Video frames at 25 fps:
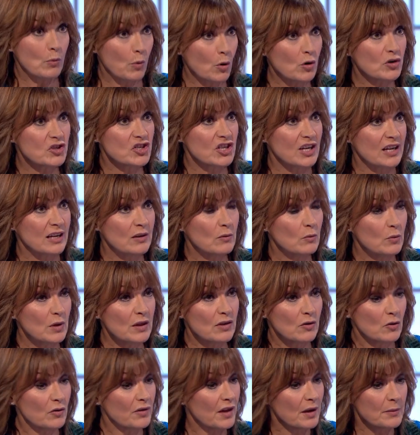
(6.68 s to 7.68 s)
were watching, we
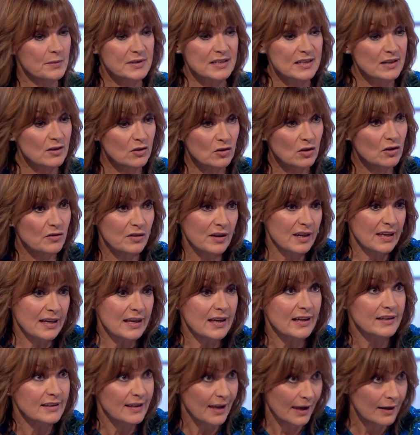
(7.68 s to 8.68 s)
thought that was it, you, that he
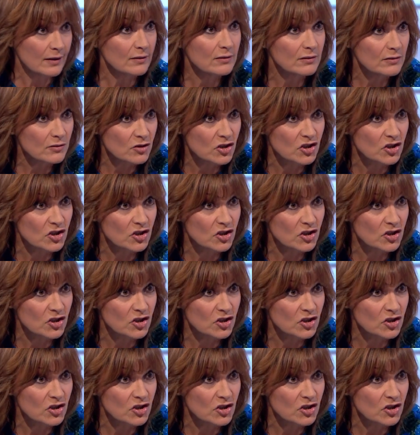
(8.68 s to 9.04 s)
had killed